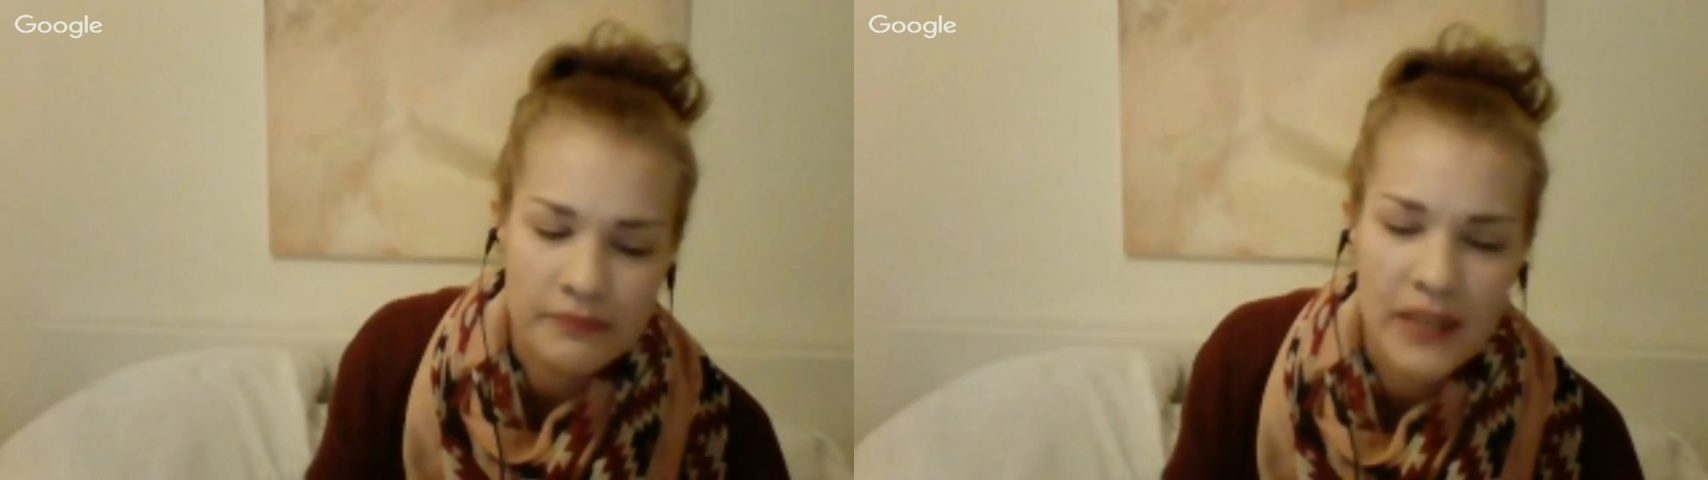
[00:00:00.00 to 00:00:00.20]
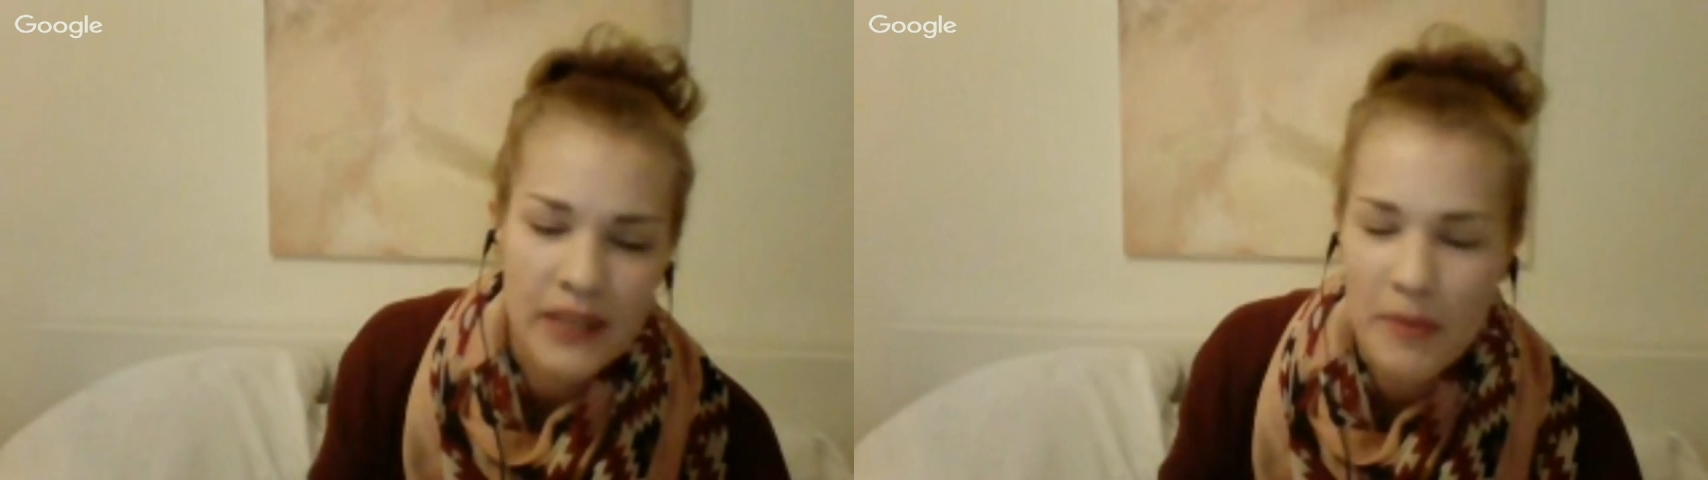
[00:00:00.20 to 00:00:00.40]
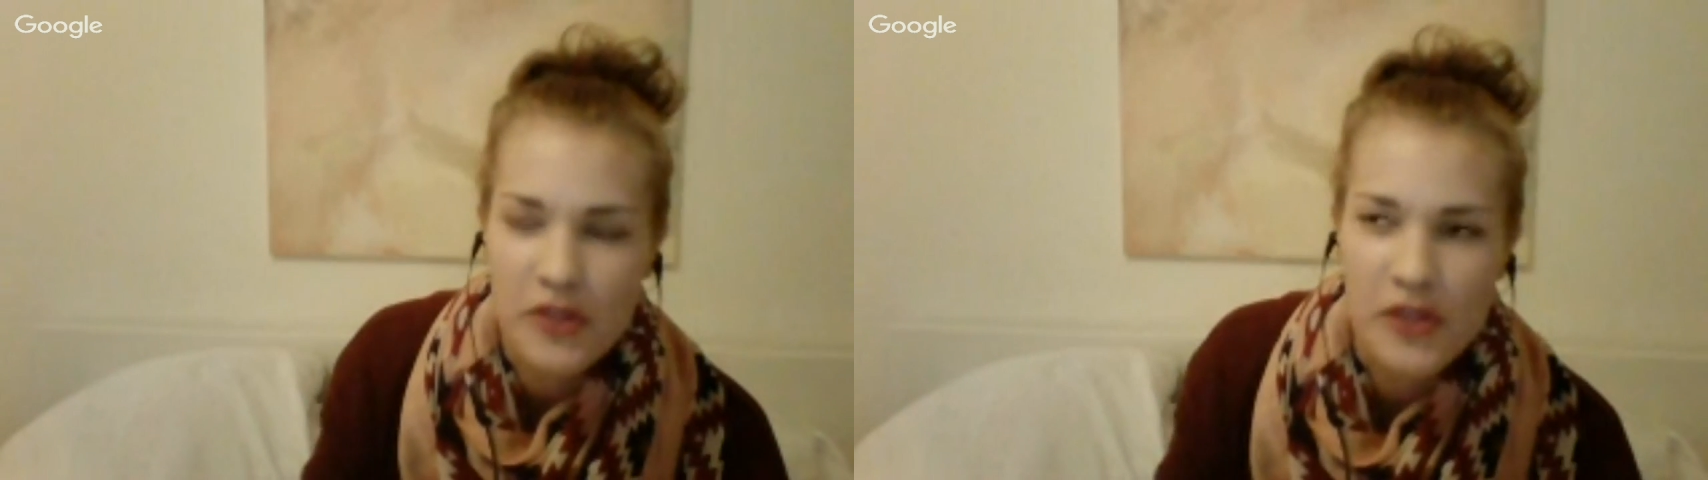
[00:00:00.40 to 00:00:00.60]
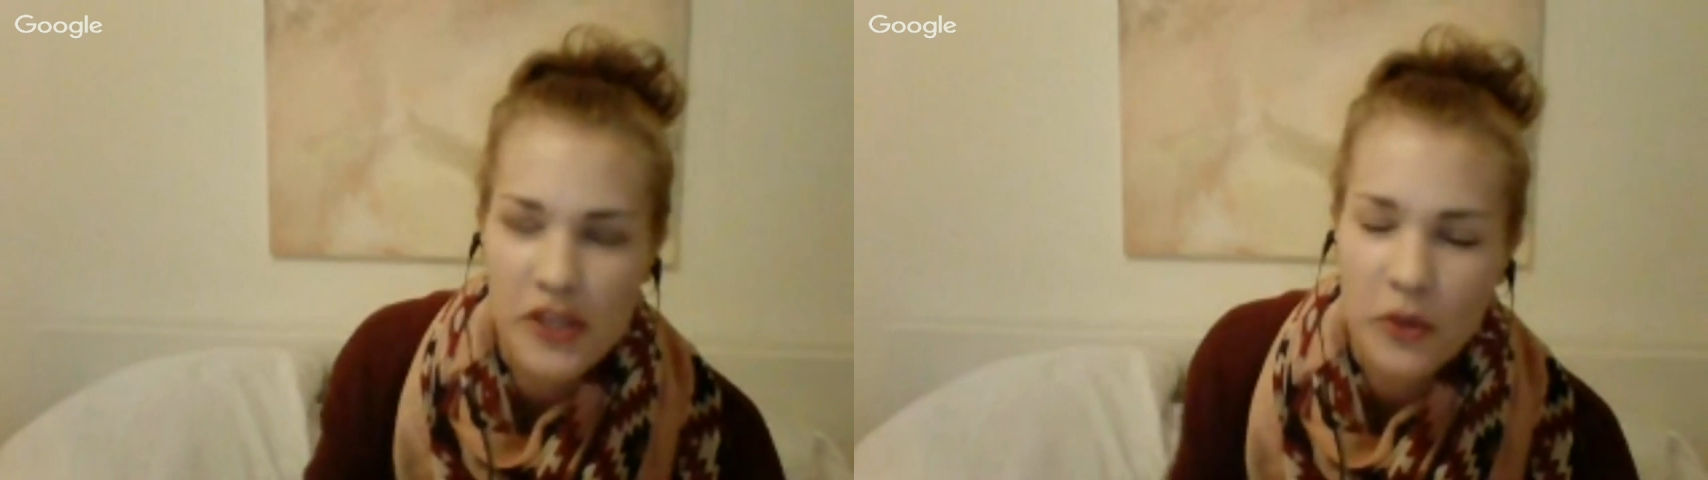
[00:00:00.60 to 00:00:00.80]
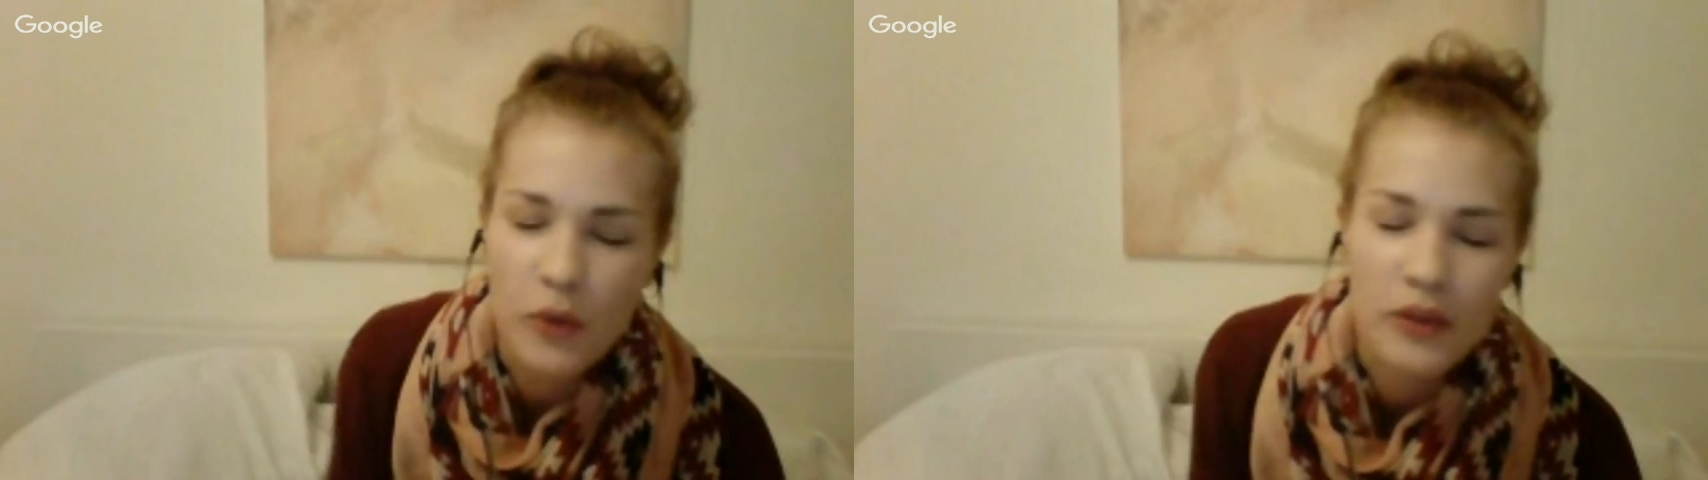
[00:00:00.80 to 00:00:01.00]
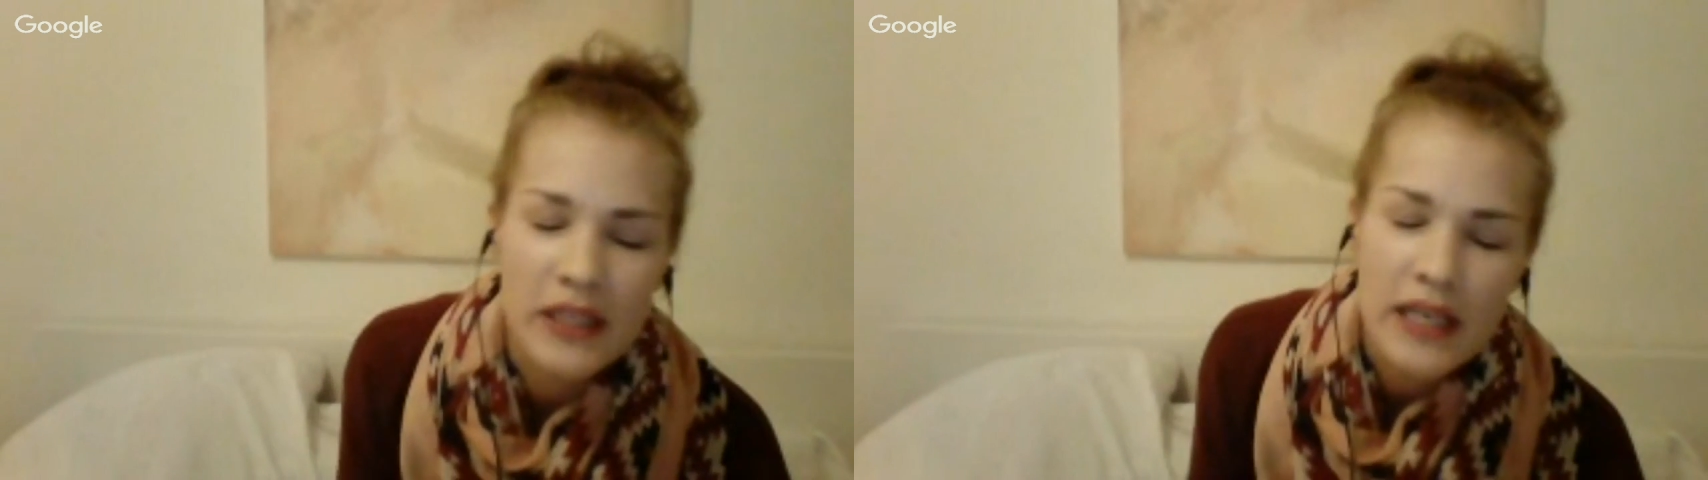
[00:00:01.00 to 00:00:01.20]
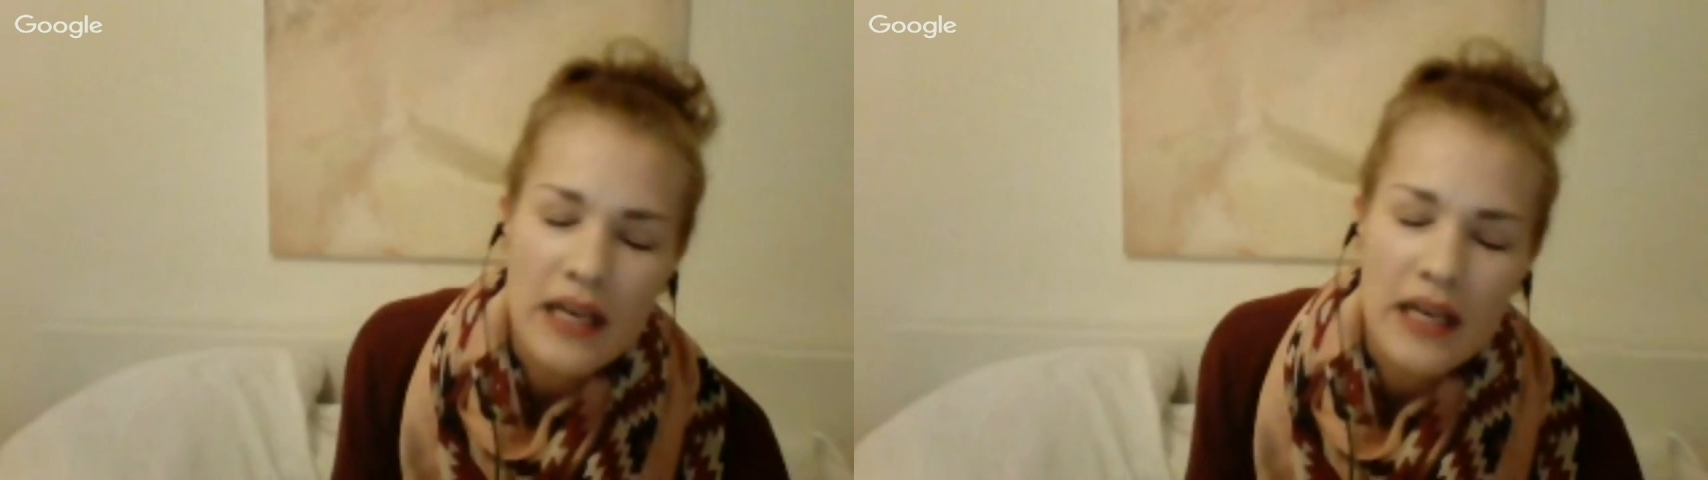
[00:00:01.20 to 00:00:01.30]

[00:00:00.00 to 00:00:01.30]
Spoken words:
elementary school,